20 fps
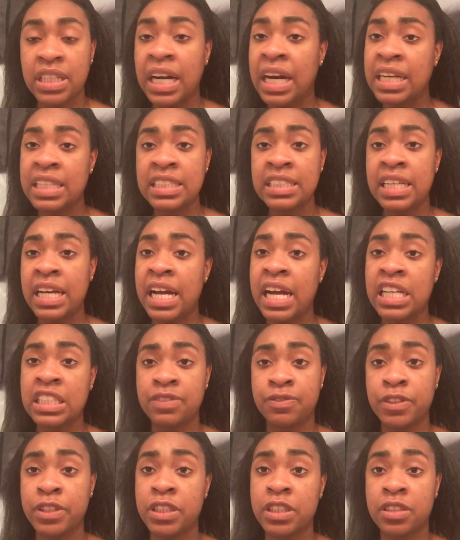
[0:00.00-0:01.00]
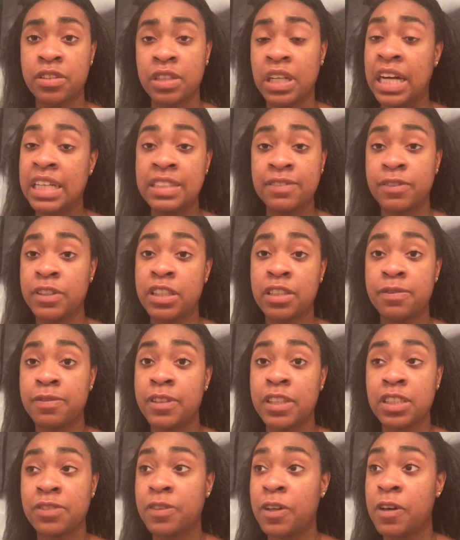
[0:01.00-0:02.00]
I didn't ask for
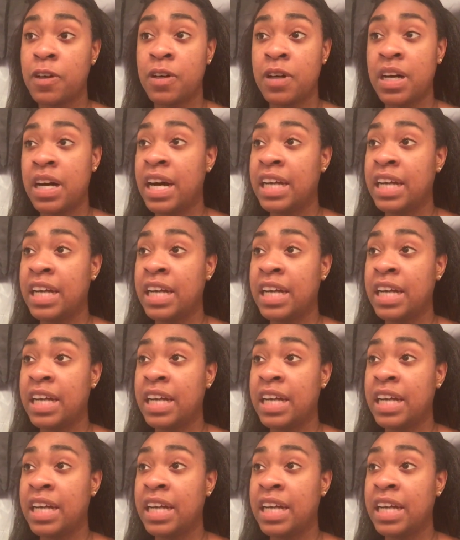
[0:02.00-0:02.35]
first of all,